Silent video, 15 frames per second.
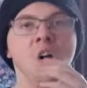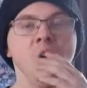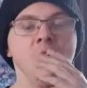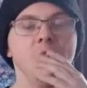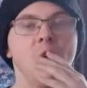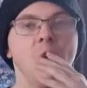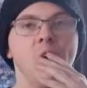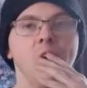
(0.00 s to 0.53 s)

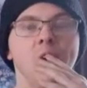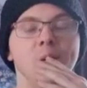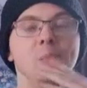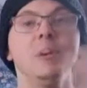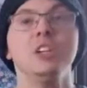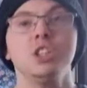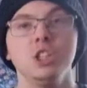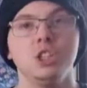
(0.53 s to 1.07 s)
for
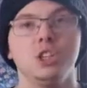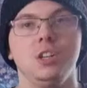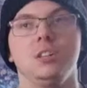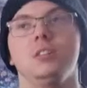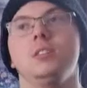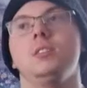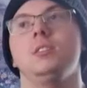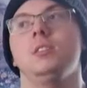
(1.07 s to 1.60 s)

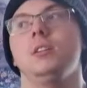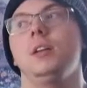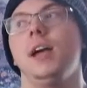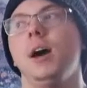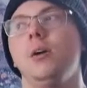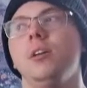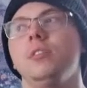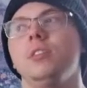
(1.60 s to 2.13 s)
magicians.
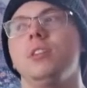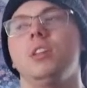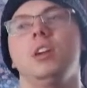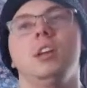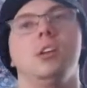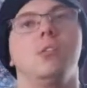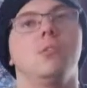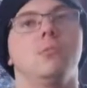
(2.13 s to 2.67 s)
However,
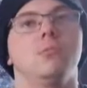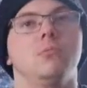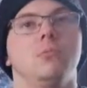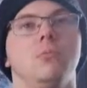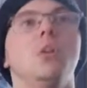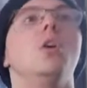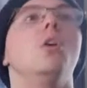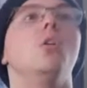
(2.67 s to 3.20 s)
they don't
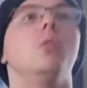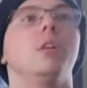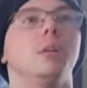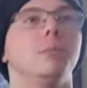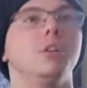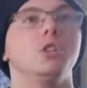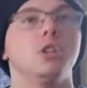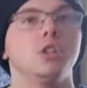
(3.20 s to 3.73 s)
know what a
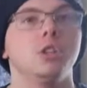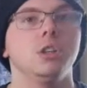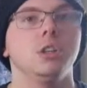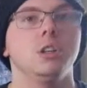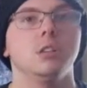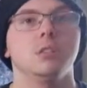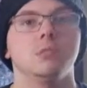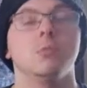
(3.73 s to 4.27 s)
magician
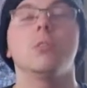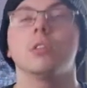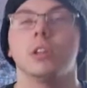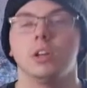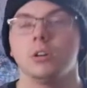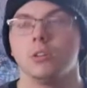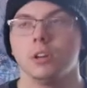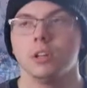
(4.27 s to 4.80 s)
is. Well, they
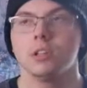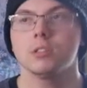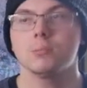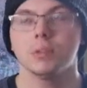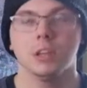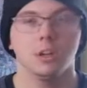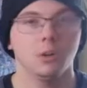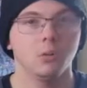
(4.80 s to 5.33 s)
know what it is,
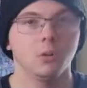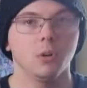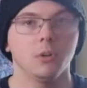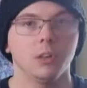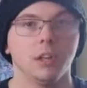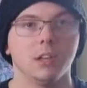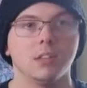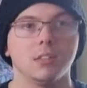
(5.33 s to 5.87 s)
but they don't know
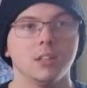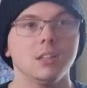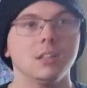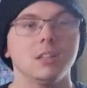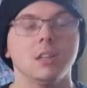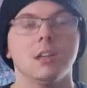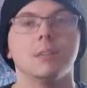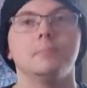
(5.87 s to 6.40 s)
they
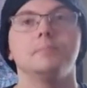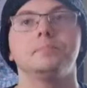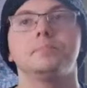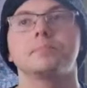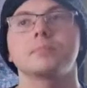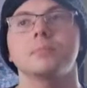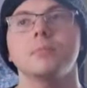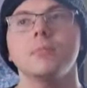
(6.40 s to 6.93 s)
existed.
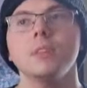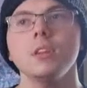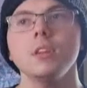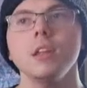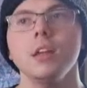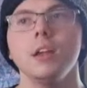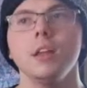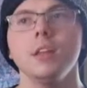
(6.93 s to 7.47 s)

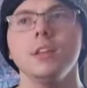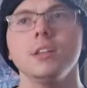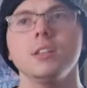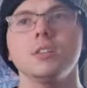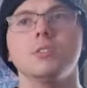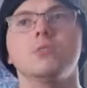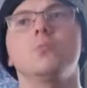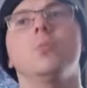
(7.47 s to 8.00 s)
And
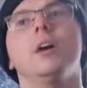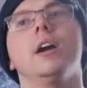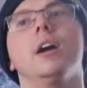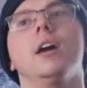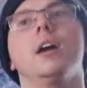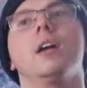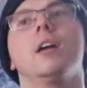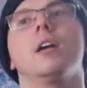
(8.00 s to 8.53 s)
this is
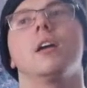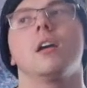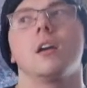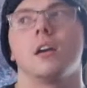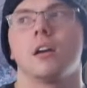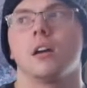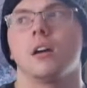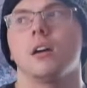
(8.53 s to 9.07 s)
where
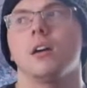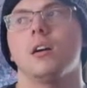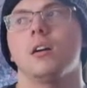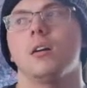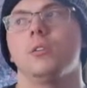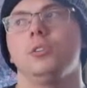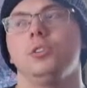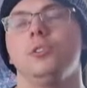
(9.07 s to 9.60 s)

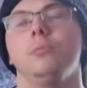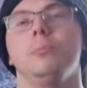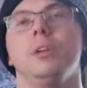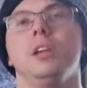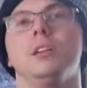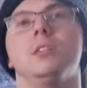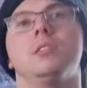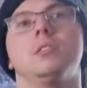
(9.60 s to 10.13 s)
you
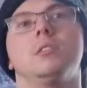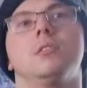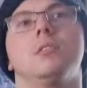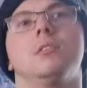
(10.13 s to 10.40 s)
meet